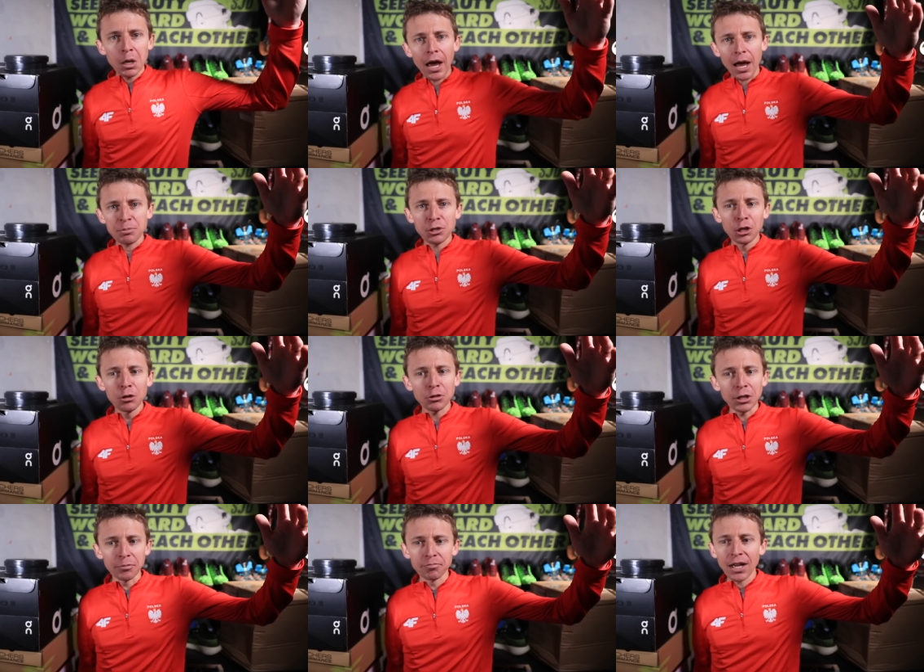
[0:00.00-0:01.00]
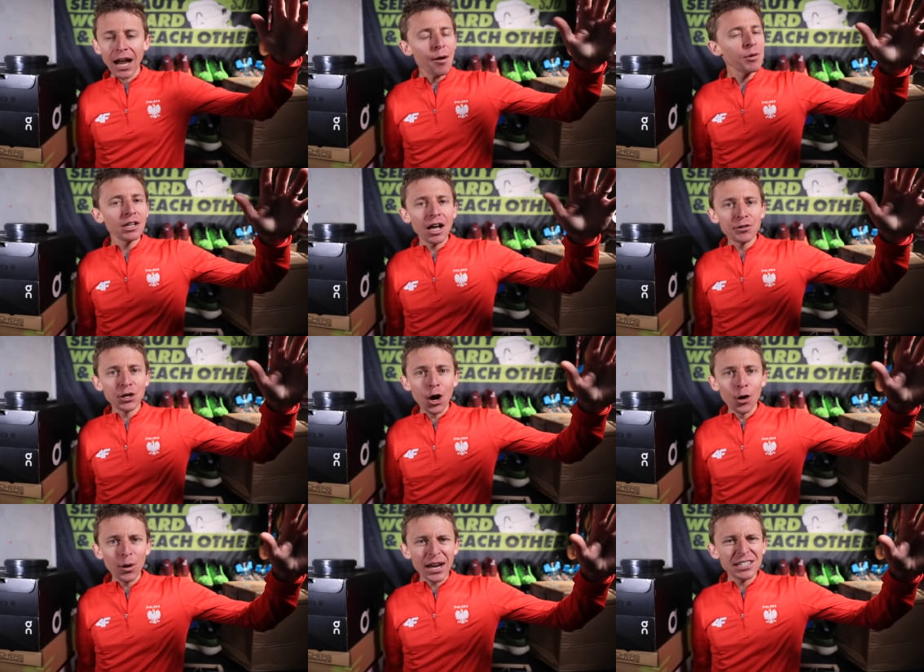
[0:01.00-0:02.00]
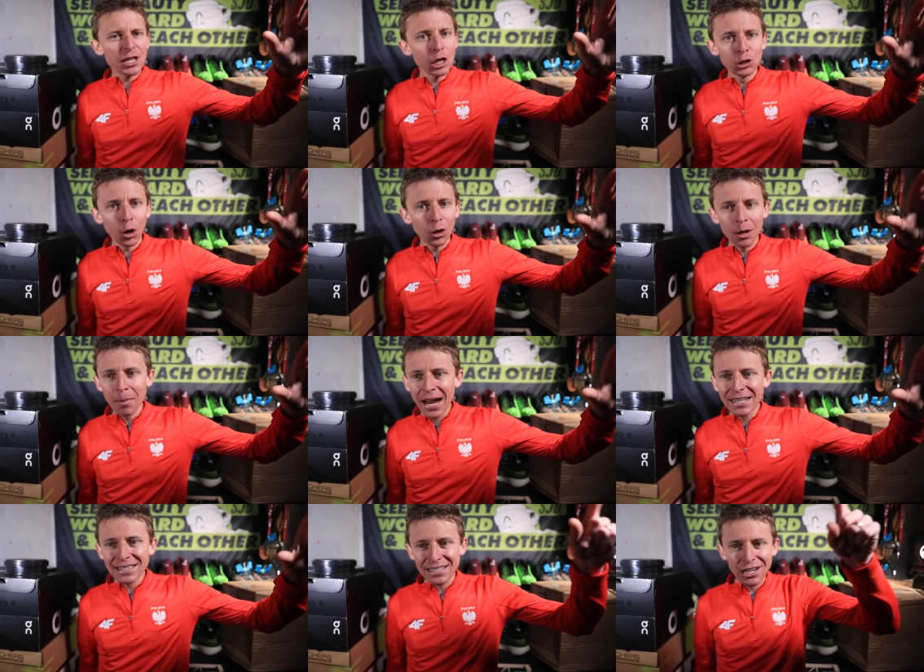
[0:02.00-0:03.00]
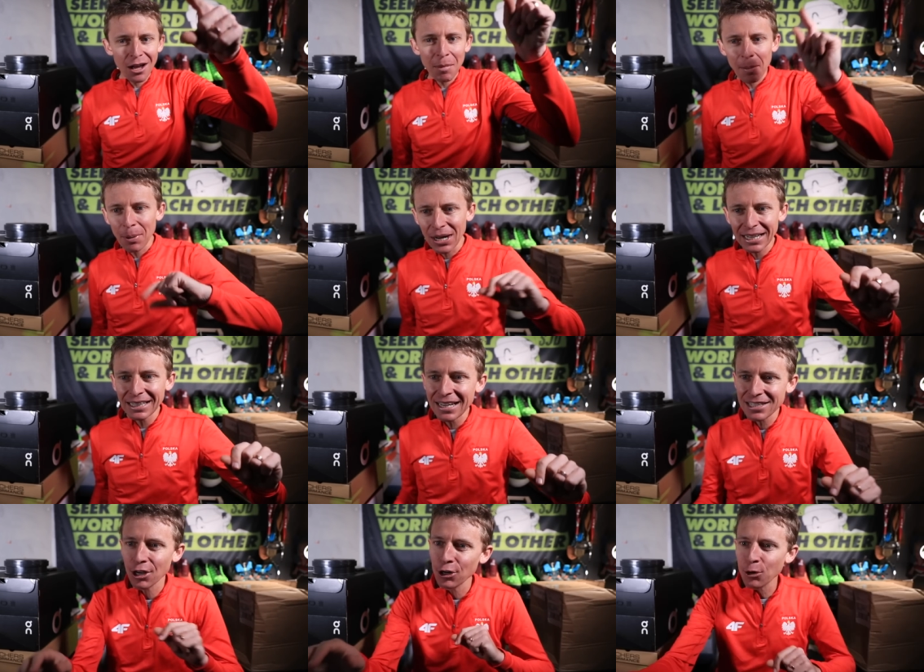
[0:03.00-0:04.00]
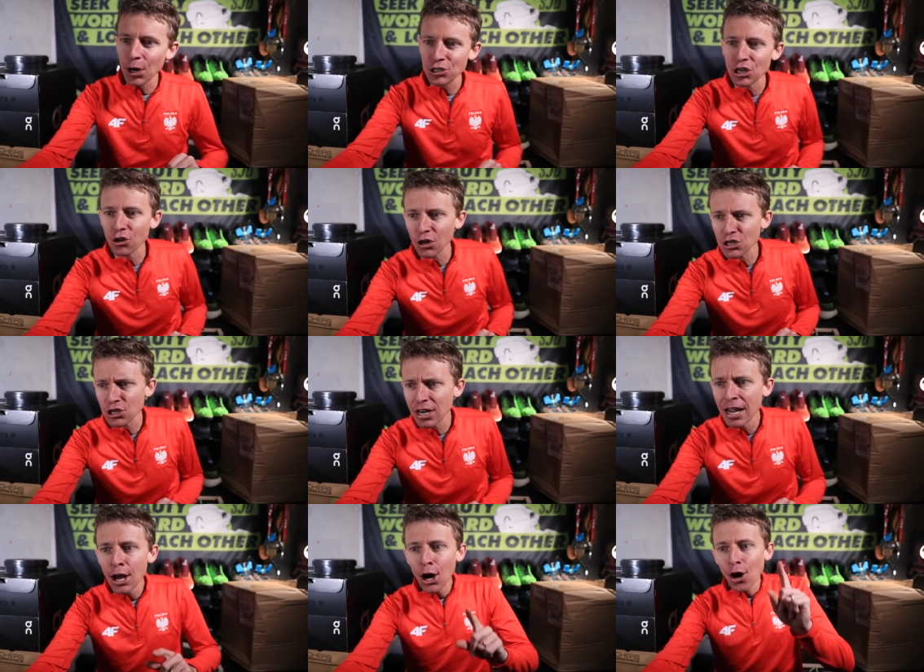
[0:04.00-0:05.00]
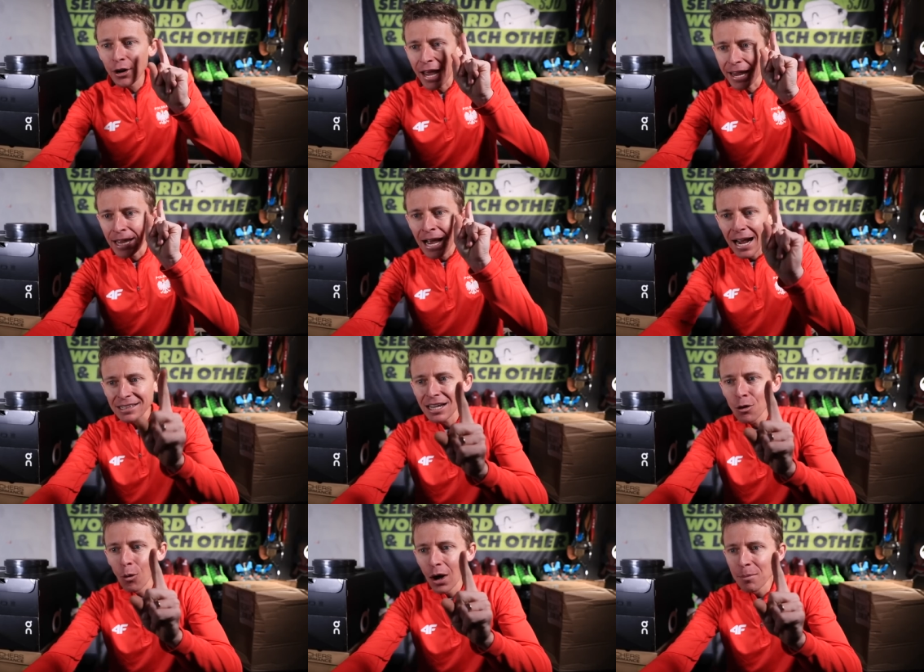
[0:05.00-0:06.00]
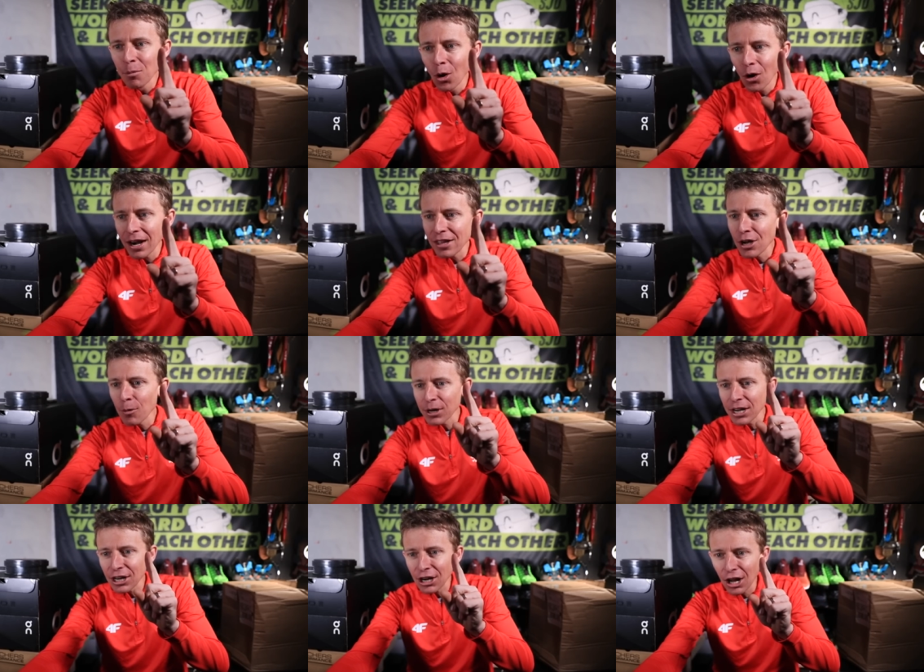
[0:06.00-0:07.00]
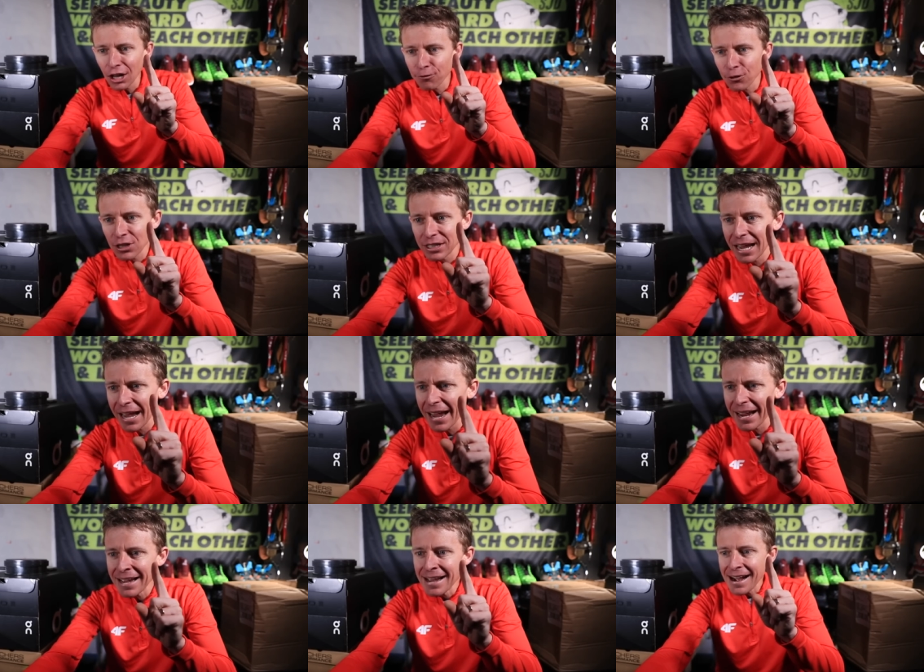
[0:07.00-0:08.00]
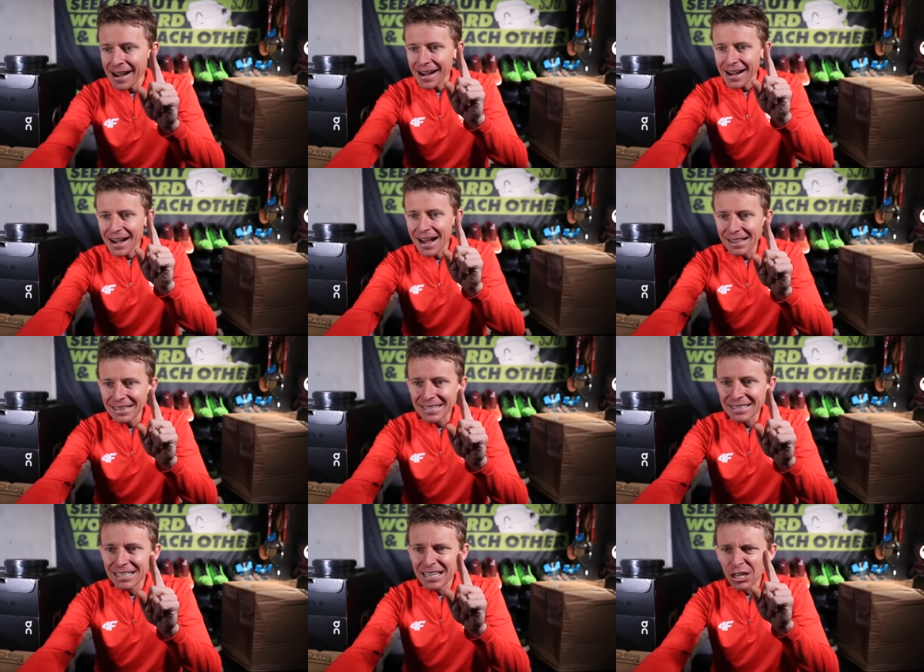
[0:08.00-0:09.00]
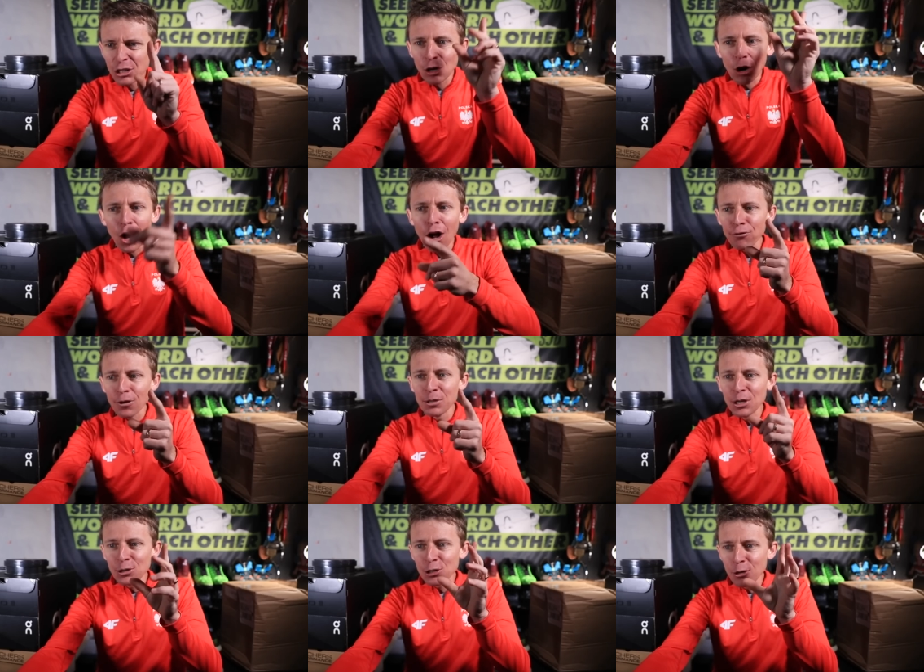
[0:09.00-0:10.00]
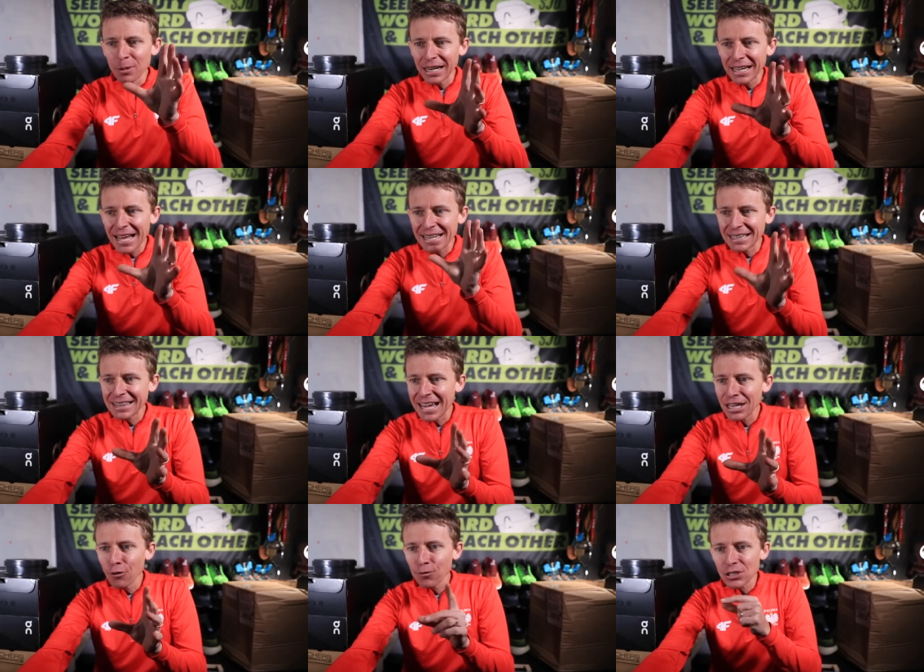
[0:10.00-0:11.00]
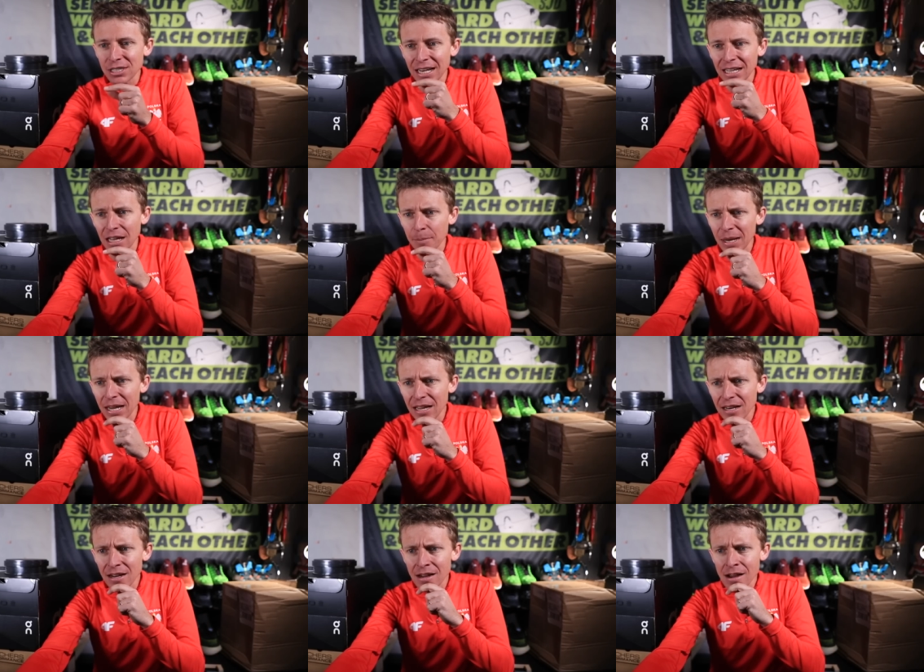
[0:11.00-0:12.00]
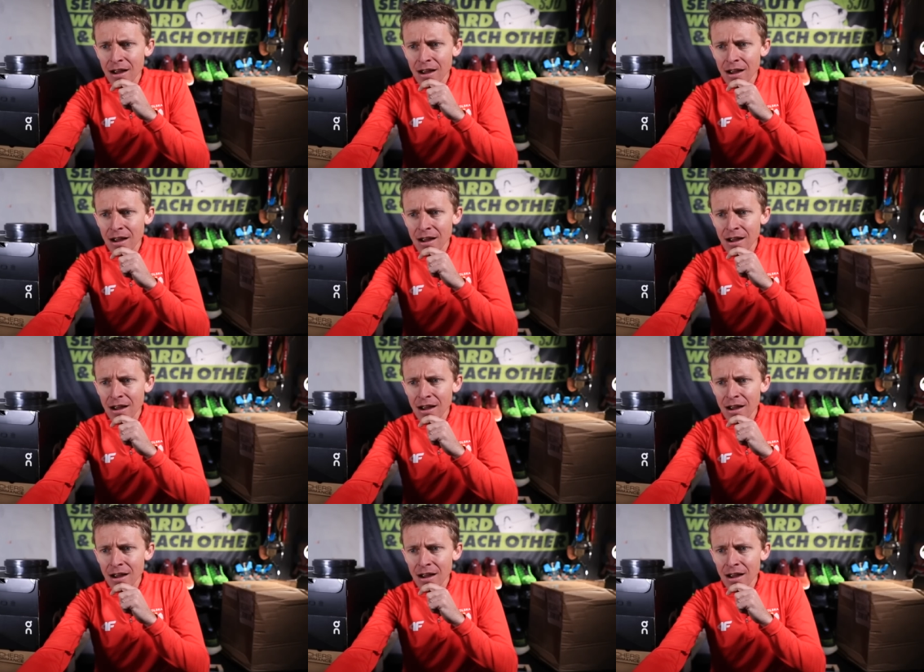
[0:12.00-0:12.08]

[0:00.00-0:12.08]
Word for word: Absolutely. I would love to go race in the Dolomites. It's on my bucket list. Good question, Christian. Okay, I think one more and then we're gonna call it for the day. Uh, let's see, these are all from YouTube, and again, thank you for sending them in.